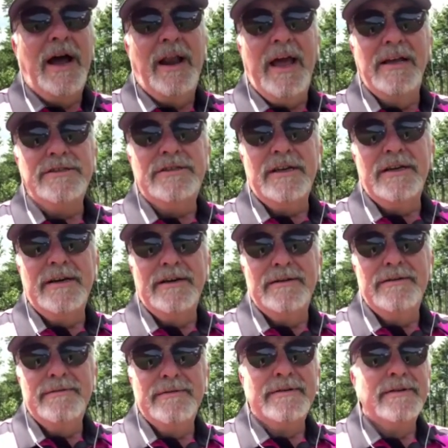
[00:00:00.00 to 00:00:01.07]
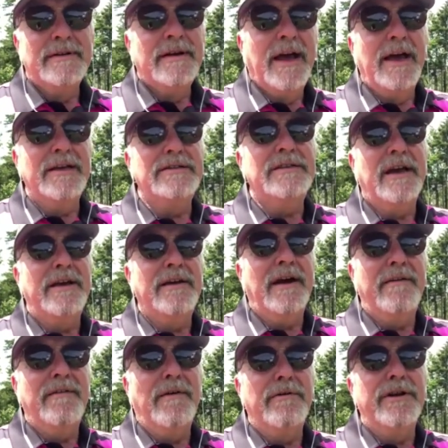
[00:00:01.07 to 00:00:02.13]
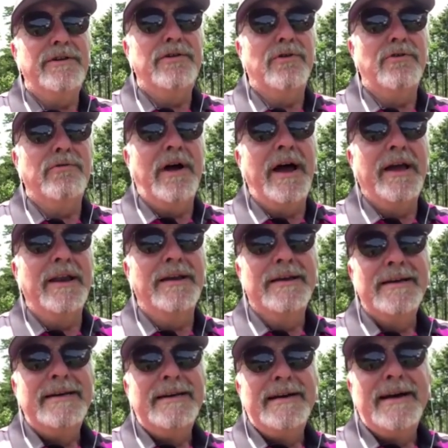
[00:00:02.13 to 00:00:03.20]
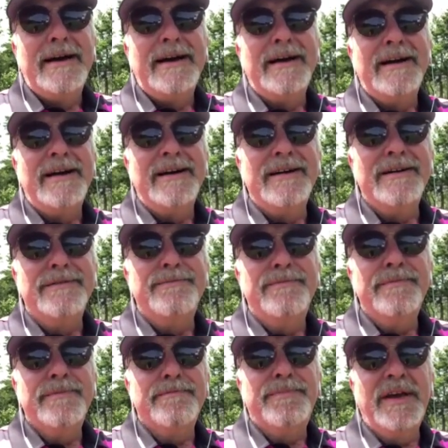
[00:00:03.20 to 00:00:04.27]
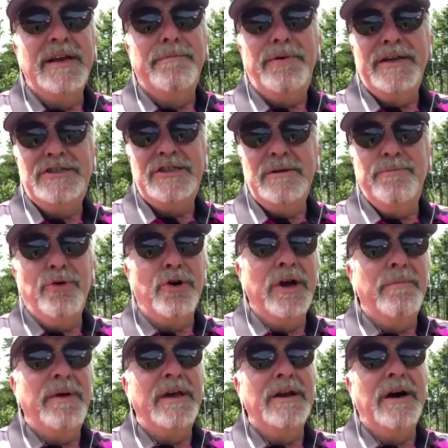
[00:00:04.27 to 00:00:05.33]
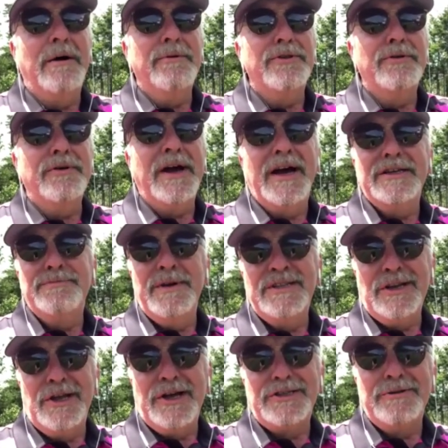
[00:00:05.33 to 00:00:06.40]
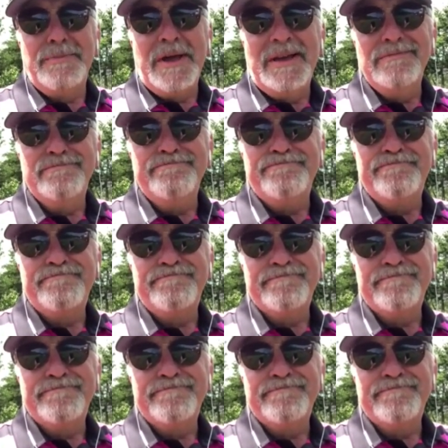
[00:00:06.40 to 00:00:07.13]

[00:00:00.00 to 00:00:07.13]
Well, as I've already told Ryan, being a BC boy, being on with you guys means a lot to me.